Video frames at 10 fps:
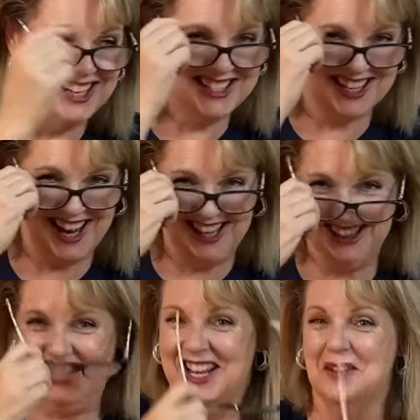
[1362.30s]

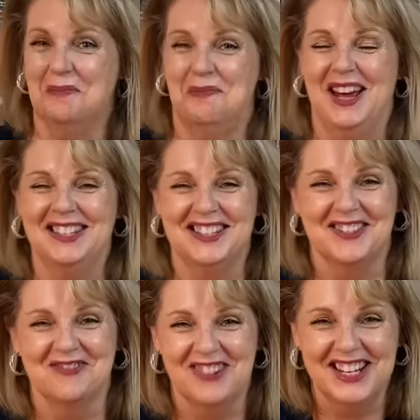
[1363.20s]
telling it back to
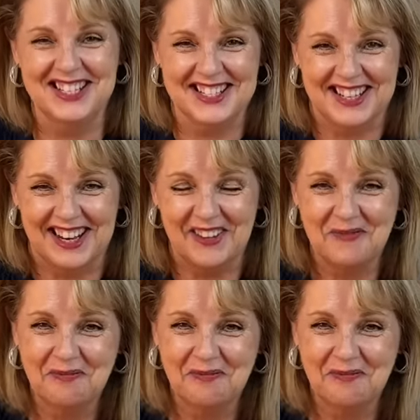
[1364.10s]
Windsor.